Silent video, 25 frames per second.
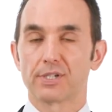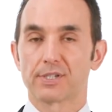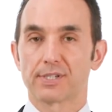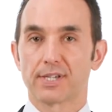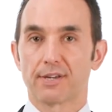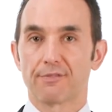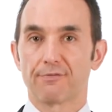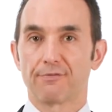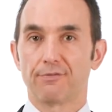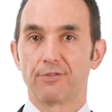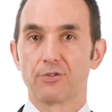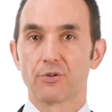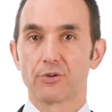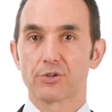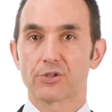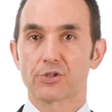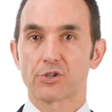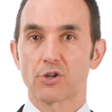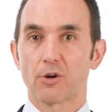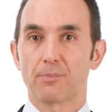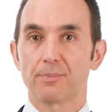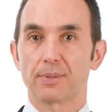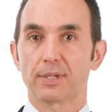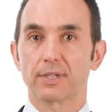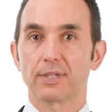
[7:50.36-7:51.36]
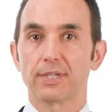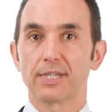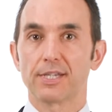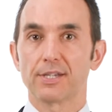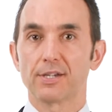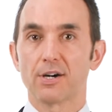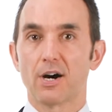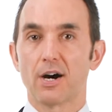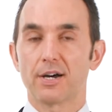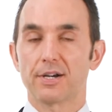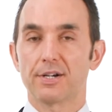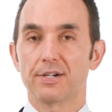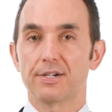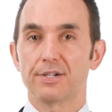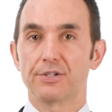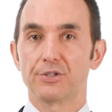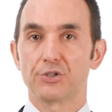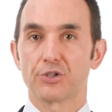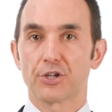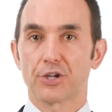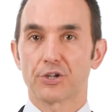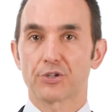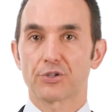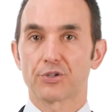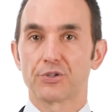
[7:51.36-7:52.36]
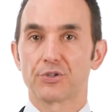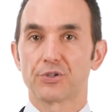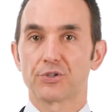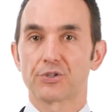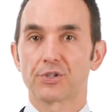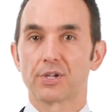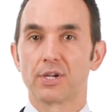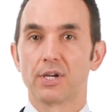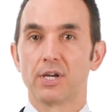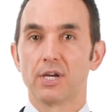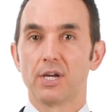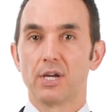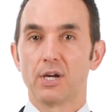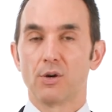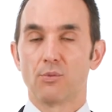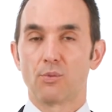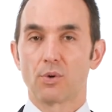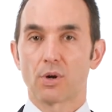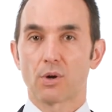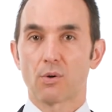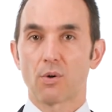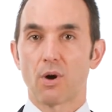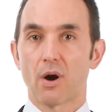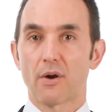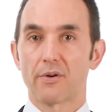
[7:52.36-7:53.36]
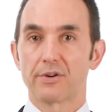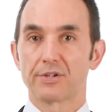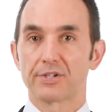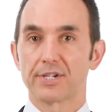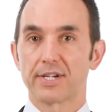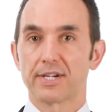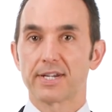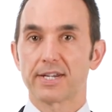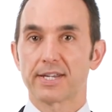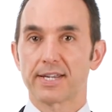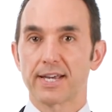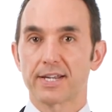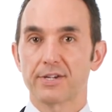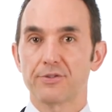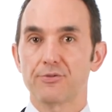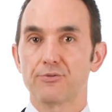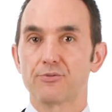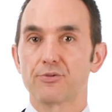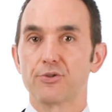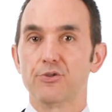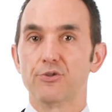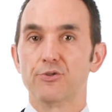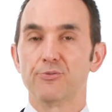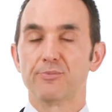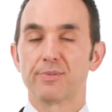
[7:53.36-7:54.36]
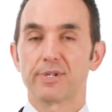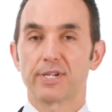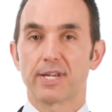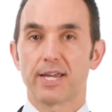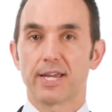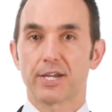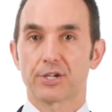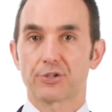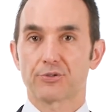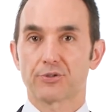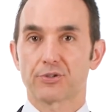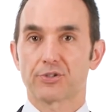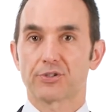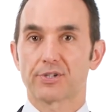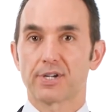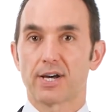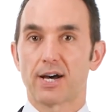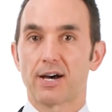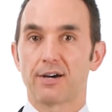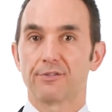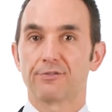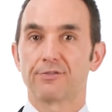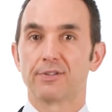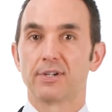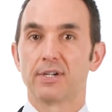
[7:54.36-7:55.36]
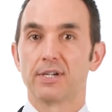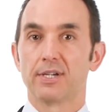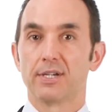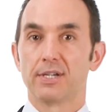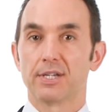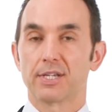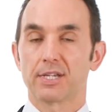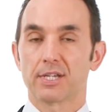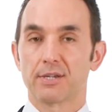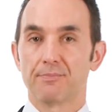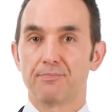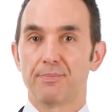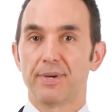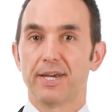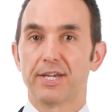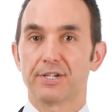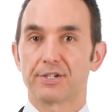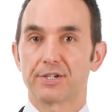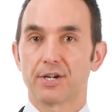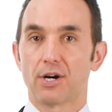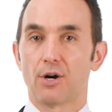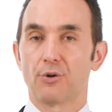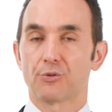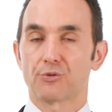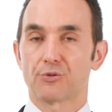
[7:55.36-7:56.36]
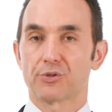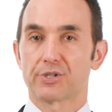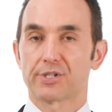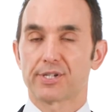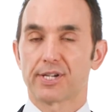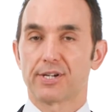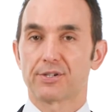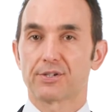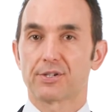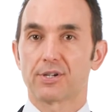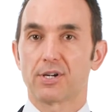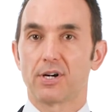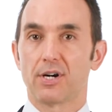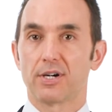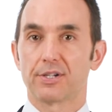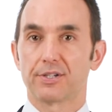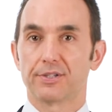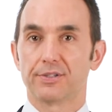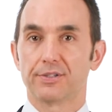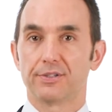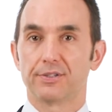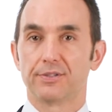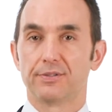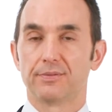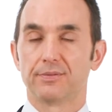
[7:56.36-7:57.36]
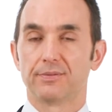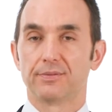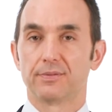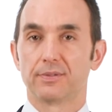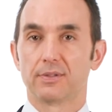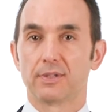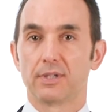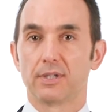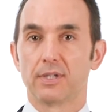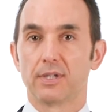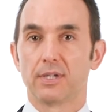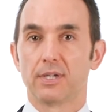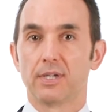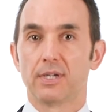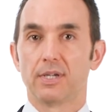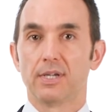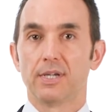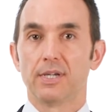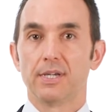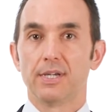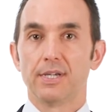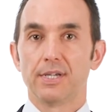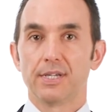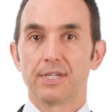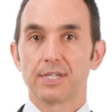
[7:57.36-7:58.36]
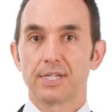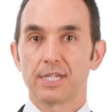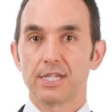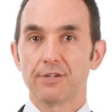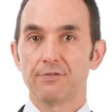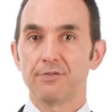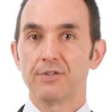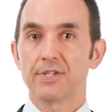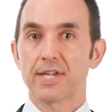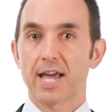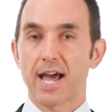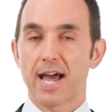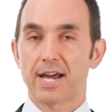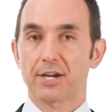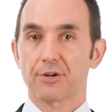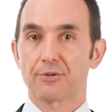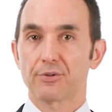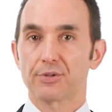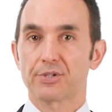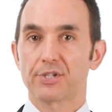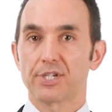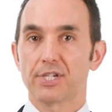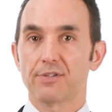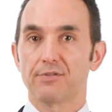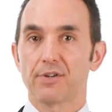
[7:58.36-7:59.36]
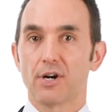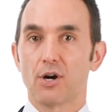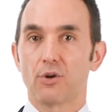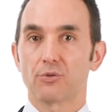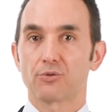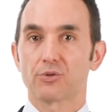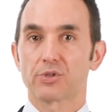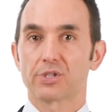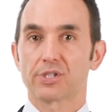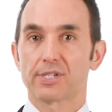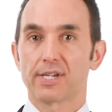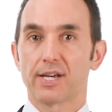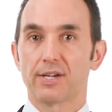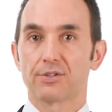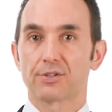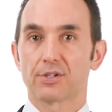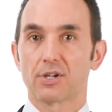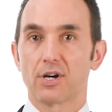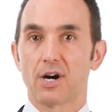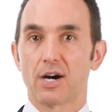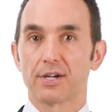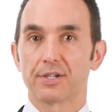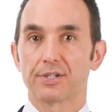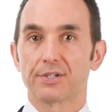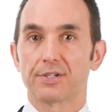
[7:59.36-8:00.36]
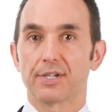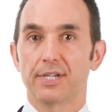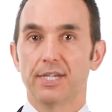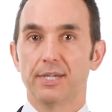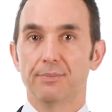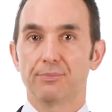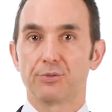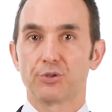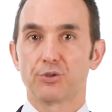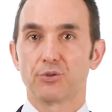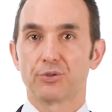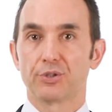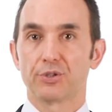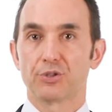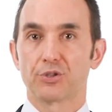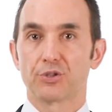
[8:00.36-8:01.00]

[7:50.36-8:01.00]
is that fluoroscopically guided injections require a dedicated room and extra staff compared to ultrasound-guided. Given the accuracy of ultrasound-guided hip joint